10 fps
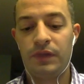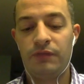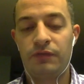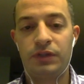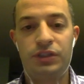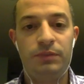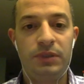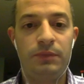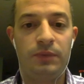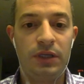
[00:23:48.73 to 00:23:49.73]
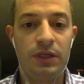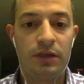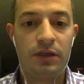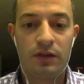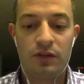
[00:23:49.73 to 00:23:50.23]
a GPP,
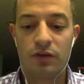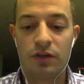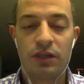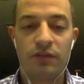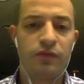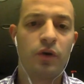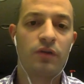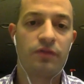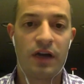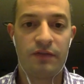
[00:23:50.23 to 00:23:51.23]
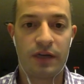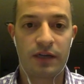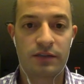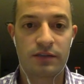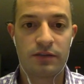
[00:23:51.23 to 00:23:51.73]
you're looking 4 to
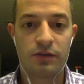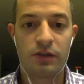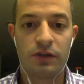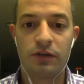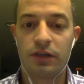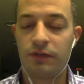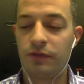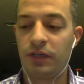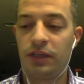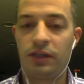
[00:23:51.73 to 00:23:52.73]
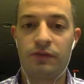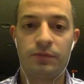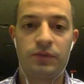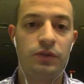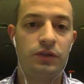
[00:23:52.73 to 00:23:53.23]
5x, so you're looking for anything
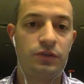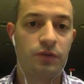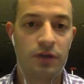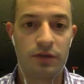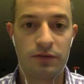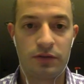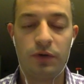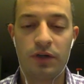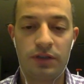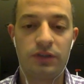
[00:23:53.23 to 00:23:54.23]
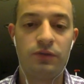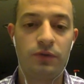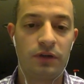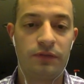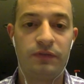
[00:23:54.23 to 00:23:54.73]
from 200 to
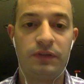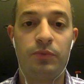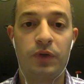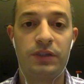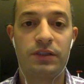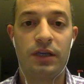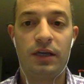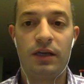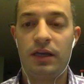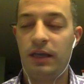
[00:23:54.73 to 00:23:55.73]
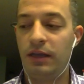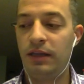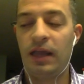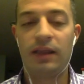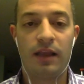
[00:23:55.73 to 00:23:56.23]
250 points
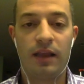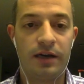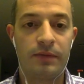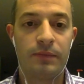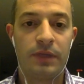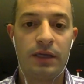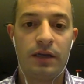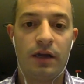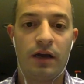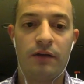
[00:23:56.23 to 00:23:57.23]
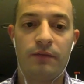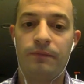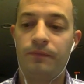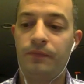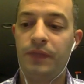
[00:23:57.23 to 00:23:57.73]
in that lineup
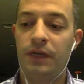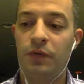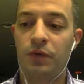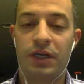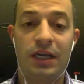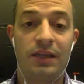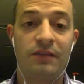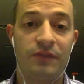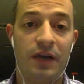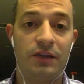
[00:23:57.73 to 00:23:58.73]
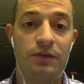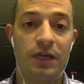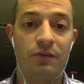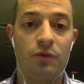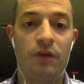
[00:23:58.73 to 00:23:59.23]
in order to hit the value
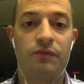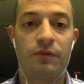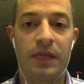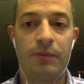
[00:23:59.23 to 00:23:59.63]
that you want from that